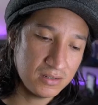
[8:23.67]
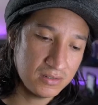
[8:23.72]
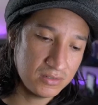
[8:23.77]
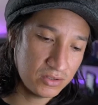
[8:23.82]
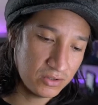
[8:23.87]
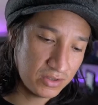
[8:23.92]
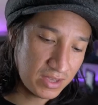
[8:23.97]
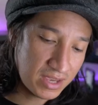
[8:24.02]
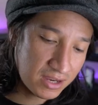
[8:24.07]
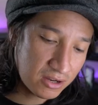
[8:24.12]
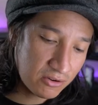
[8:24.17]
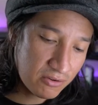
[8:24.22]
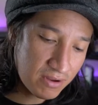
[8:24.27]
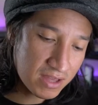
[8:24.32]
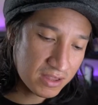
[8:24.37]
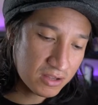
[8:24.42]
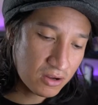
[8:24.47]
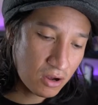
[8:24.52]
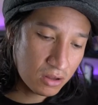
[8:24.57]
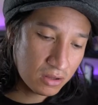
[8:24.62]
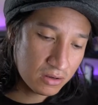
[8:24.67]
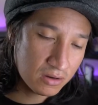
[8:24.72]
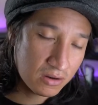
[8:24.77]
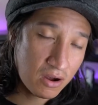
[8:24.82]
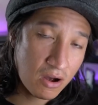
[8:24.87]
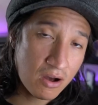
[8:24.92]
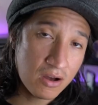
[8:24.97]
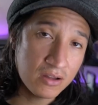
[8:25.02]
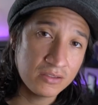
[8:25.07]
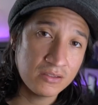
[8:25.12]
So they create color
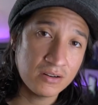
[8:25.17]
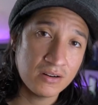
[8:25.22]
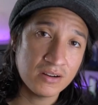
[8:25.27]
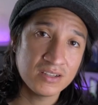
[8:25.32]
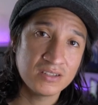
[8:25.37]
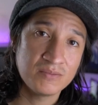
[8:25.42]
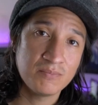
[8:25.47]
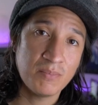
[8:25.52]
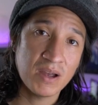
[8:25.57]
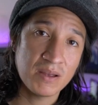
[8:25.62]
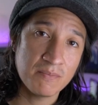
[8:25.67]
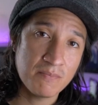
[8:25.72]
contrast by